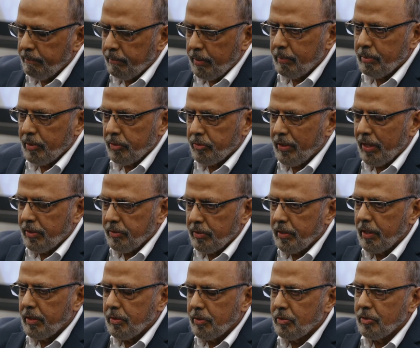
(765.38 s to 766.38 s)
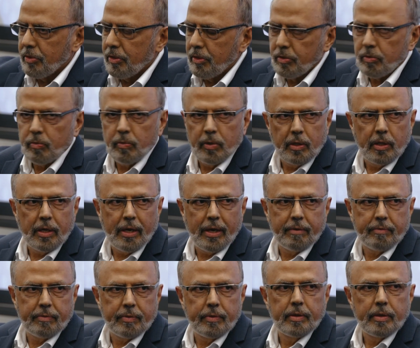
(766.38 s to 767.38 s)
people transit agencies will
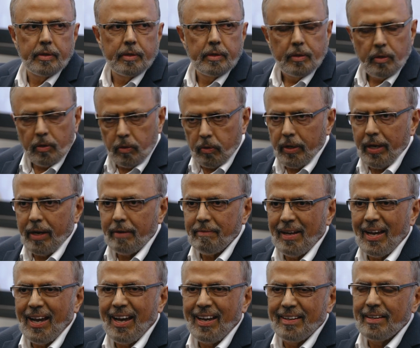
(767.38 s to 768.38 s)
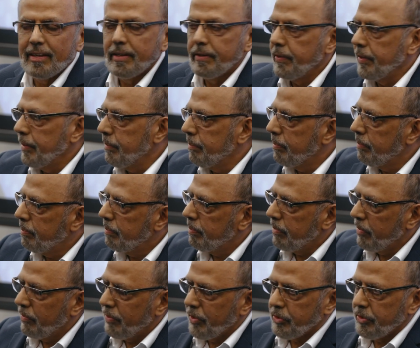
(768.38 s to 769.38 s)
have or have had already
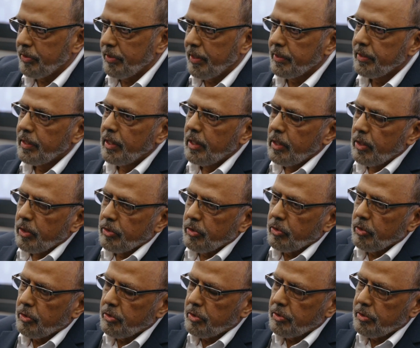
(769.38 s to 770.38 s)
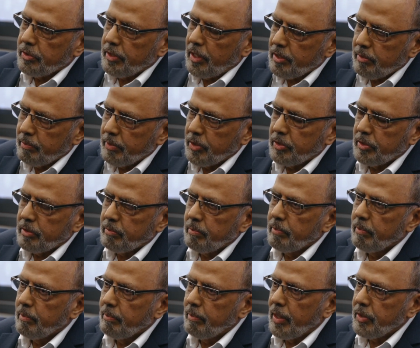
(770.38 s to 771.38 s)
provisioned that. So those assessments
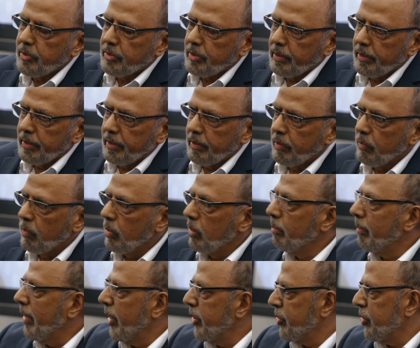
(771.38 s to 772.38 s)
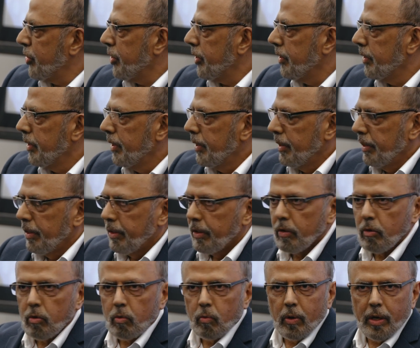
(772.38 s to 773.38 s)
basically will measure
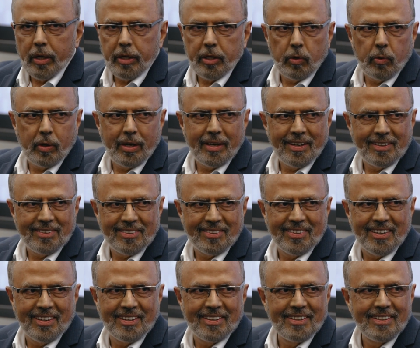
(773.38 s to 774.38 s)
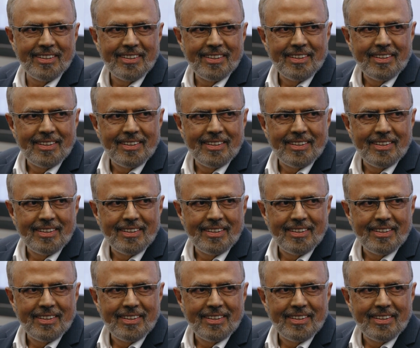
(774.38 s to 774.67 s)
where you're at today,